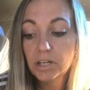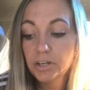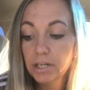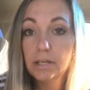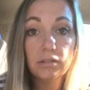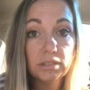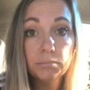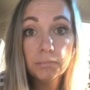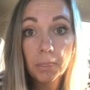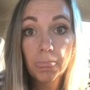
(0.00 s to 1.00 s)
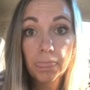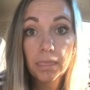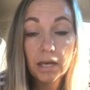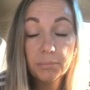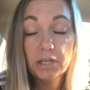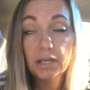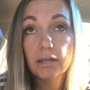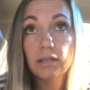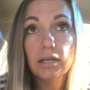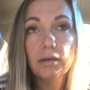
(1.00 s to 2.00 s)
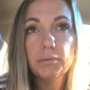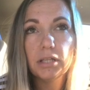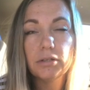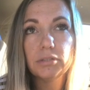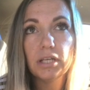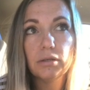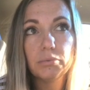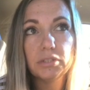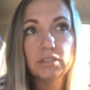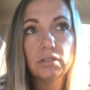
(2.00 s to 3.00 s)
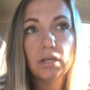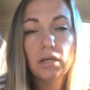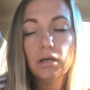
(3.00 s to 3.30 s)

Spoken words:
It could have killed him immediately. I mean, it was